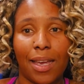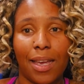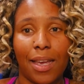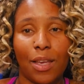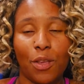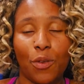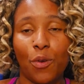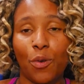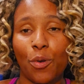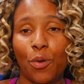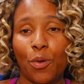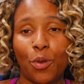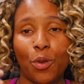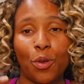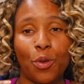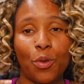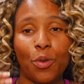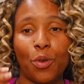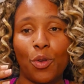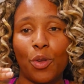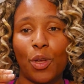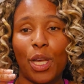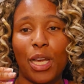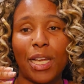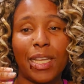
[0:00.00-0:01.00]
You're, you're
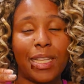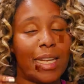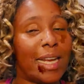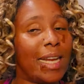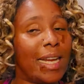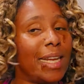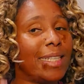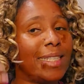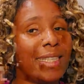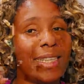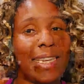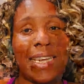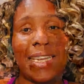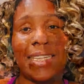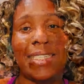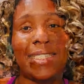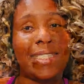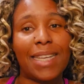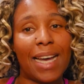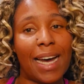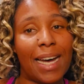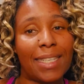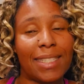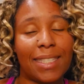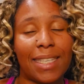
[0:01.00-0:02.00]
it, it, it
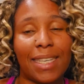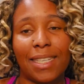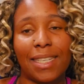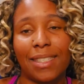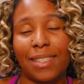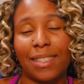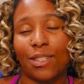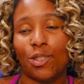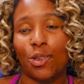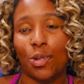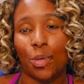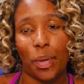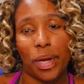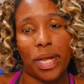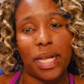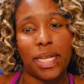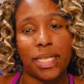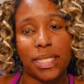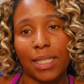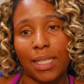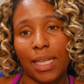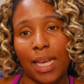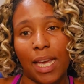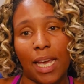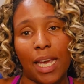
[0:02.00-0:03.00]
doesn't
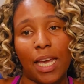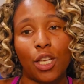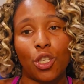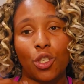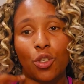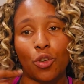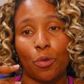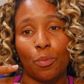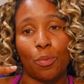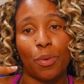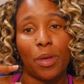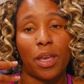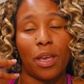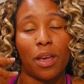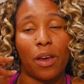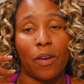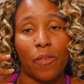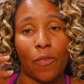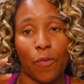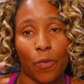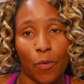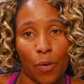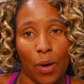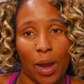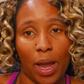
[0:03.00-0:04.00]
translate as you're being a
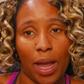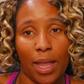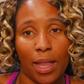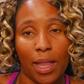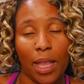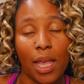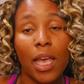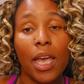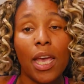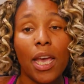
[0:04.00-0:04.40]
friend.